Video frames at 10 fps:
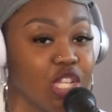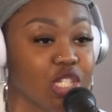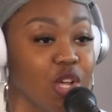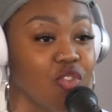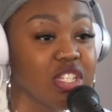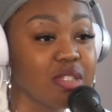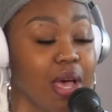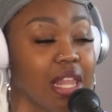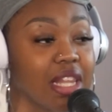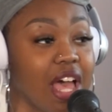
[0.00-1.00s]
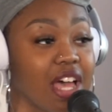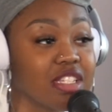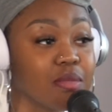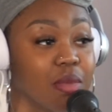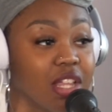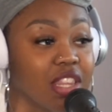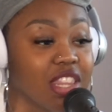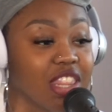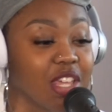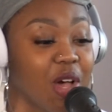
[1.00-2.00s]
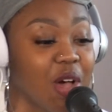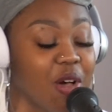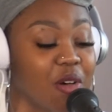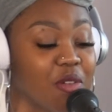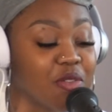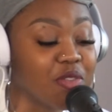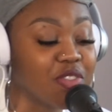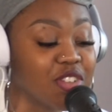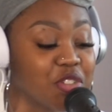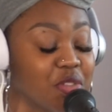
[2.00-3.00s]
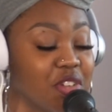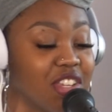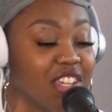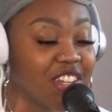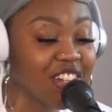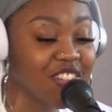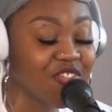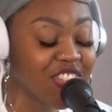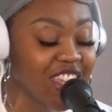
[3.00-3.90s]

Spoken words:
So this is my last month of junior year,